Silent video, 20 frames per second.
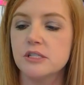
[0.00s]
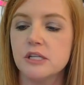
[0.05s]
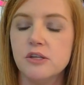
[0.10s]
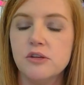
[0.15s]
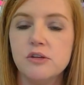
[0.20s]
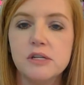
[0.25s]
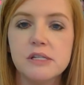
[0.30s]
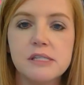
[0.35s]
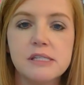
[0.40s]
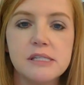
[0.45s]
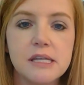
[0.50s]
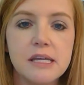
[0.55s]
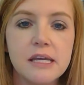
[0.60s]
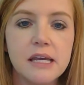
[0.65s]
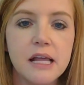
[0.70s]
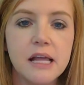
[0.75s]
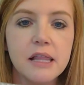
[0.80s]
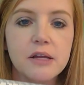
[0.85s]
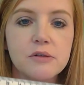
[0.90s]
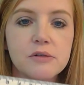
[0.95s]
and you can see
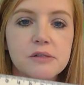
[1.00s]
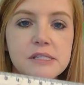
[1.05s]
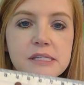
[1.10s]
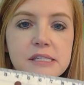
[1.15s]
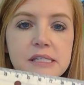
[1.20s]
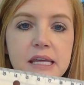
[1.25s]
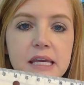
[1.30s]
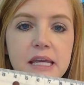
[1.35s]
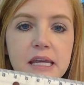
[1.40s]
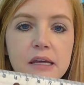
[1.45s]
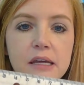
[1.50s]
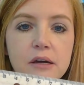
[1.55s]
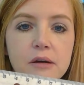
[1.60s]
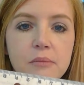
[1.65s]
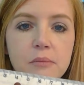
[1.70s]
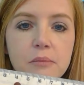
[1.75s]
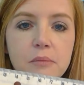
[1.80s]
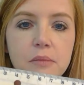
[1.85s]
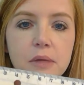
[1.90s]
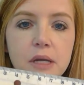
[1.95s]
a little
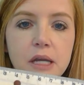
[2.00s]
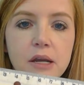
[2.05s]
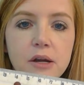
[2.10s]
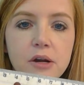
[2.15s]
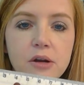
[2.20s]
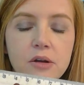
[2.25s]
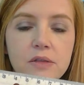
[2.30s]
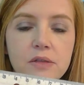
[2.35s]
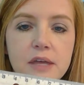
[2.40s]
cm here.